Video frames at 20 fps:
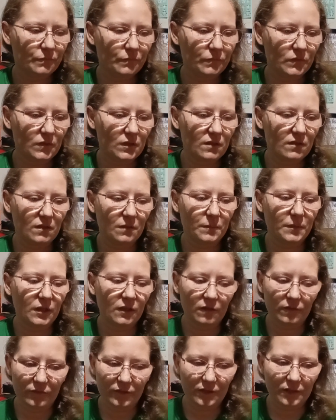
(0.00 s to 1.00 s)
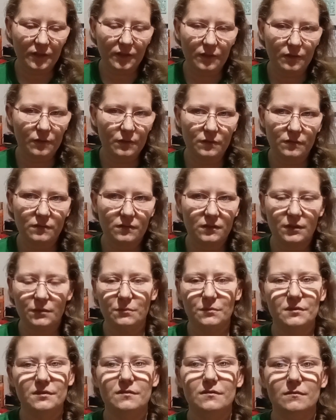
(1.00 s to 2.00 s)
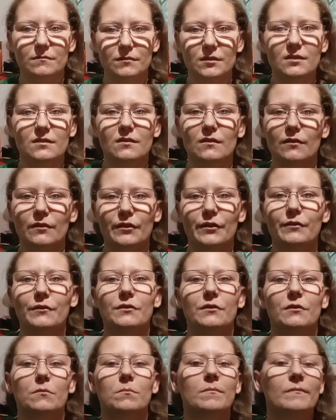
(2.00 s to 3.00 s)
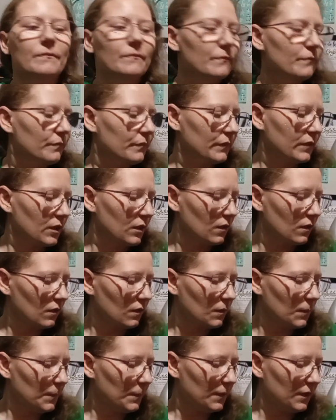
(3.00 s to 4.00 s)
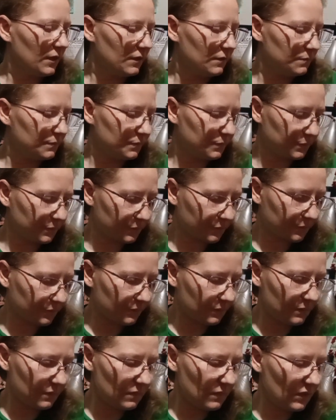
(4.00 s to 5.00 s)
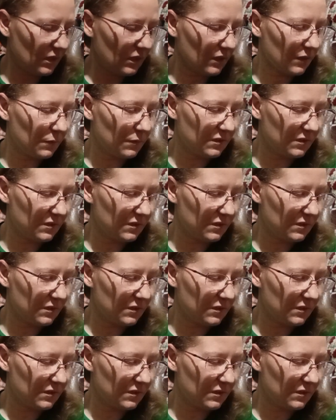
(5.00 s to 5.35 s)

some kind of video. It's on YouTube, but it was